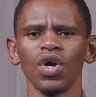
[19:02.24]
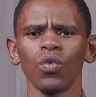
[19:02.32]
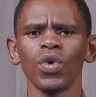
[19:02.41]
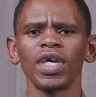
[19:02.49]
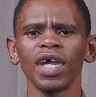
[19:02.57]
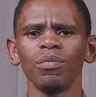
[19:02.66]

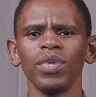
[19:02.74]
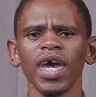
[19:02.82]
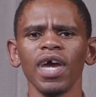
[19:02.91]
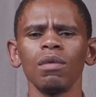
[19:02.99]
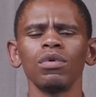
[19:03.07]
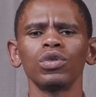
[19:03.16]
we can be
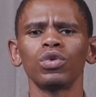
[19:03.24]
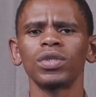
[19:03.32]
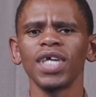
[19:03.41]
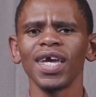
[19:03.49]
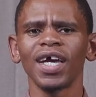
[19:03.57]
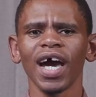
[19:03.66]
able to
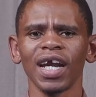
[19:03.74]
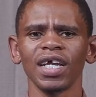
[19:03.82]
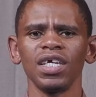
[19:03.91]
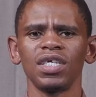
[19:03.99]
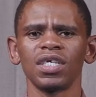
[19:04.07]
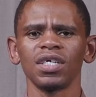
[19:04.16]
take
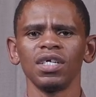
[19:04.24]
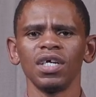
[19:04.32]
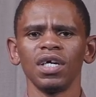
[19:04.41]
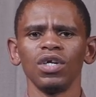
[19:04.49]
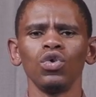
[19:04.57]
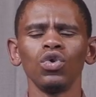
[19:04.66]
courage,
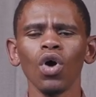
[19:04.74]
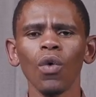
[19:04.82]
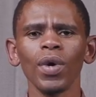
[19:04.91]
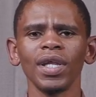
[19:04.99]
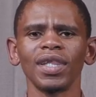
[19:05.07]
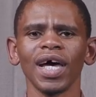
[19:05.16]

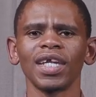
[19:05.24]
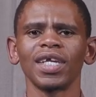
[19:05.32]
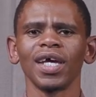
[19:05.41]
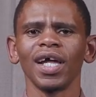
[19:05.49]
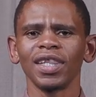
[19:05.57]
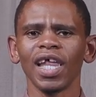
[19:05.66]
knowing that
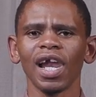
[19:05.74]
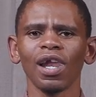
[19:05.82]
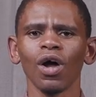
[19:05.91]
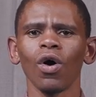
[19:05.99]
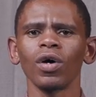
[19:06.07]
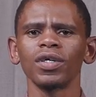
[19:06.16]
the
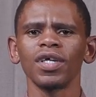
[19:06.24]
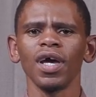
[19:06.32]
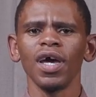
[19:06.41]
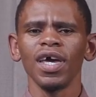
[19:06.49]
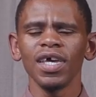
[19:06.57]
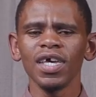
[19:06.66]
Lord
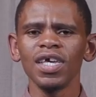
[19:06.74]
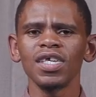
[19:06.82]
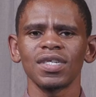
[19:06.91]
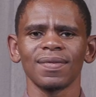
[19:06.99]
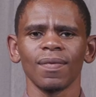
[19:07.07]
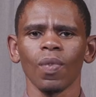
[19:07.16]

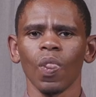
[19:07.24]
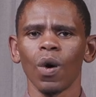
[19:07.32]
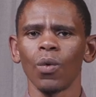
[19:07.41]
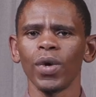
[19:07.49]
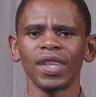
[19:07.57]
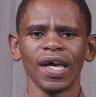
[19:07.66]
is
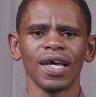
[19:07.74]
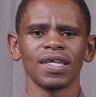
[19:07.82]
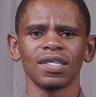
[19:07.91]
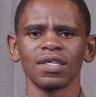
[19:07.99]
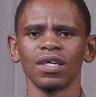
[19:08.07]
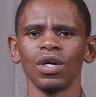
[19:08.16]
with
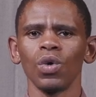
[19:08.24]
us.